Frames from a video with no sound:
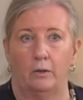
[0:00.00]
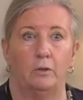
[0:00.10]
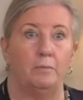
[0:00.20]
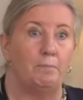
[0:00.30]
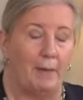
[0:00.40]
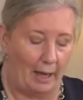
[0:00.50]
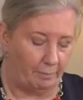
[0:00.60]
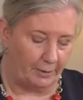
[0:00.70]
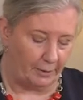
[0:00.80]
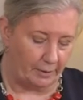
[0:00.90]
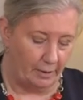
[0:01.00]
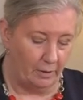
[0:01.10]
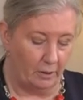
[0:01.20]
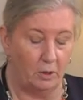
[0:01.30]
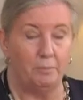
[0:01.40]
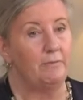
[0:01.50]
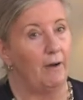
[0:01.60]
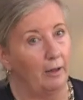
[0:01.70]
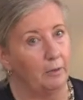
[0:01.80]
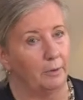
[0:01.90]
could be badminton, could be
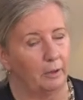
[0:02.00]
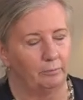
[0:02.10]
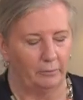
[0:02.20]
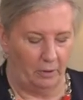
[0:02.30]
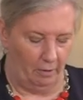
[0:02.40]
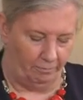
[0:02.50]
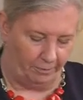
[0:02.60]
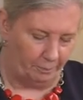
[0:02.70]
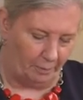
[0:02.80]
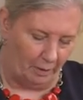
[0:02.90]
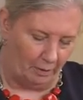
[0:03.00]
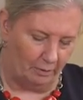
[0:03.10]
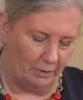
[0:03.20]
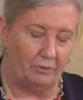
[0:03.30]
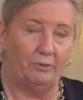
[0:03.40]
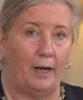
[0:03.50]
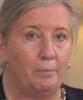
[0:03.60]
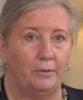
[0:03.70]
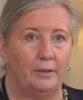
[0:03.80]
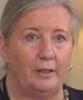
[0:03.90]
volleyball, football,
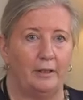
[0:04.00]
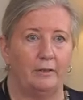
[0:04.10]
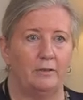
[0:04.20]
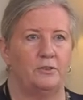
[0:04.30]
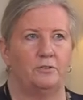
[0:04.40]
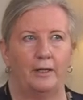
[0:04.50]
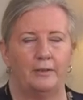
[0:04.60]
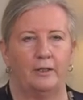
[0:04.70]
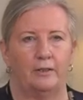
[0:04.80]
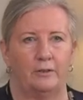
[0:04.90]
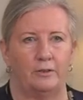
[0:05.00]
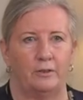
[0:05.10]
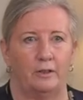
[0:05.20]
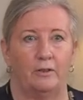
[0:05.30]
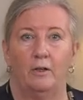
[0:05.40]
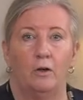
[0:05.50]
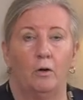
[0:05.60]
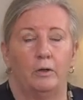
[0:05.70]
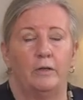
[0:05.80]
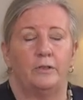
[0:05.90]
trampolining, strength and conditioning,
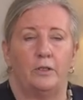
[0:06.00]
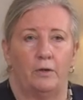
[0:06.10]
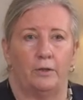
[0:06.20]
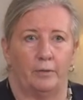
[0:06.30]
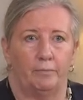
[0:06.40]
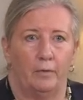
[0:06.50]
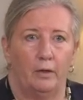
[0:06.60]
or even yoga.